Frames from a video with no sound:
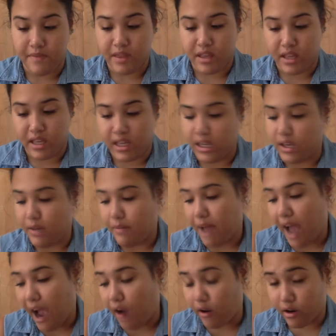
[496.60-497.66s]
the
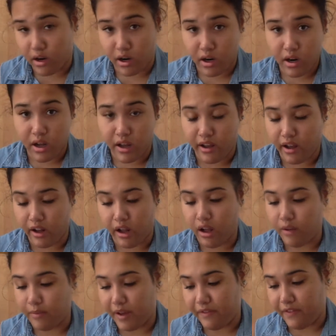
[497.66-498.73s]
powder
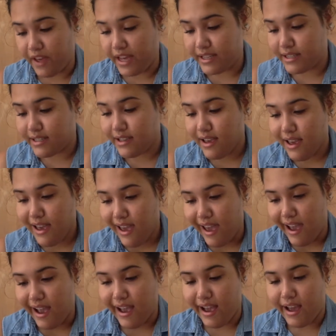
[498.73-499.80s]
on my face,
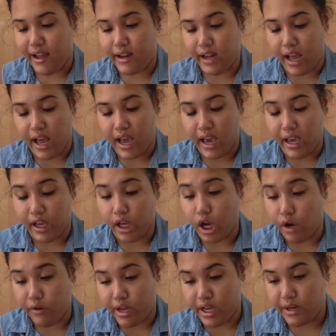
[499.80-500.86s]
and I
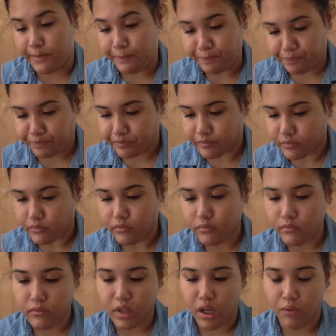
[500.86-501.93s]
go in
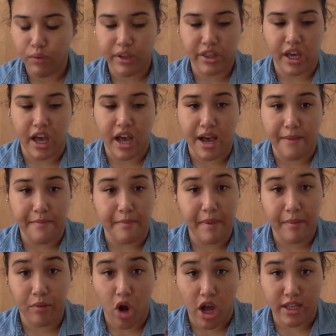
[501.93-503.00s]
with my
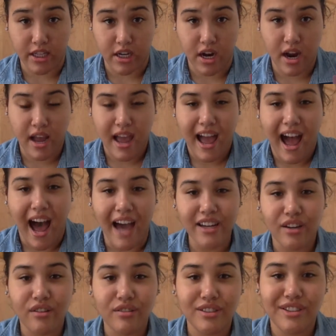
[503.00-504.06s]
bronzer. I
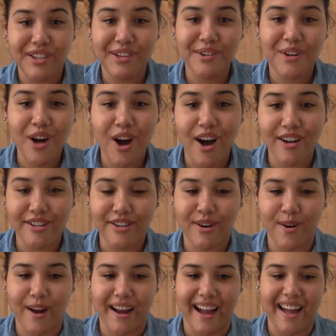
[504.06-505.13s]
don't do
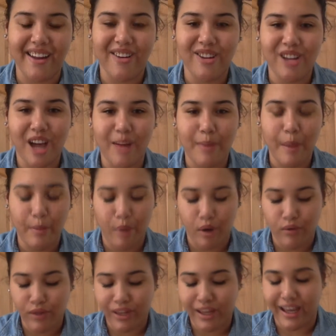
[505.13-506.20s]
contouring. I know a lot of people are
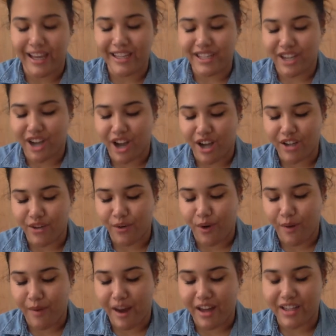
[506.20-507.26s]
really into contour,
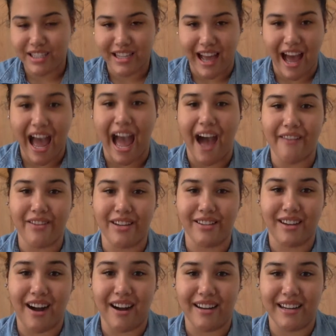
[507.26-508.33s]
but I haven't
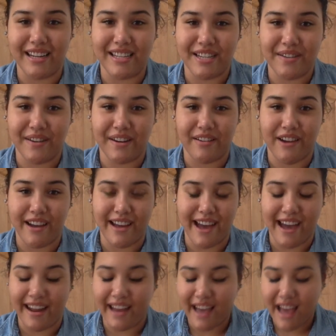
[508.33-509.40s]
gotten into it quite
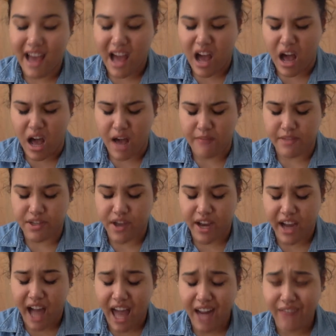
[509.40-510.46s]
yet. So I
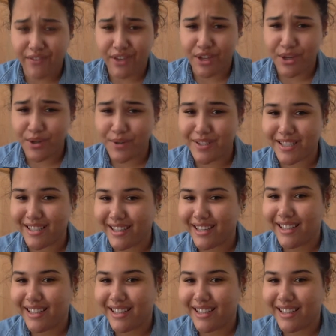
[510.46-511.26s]
kind of use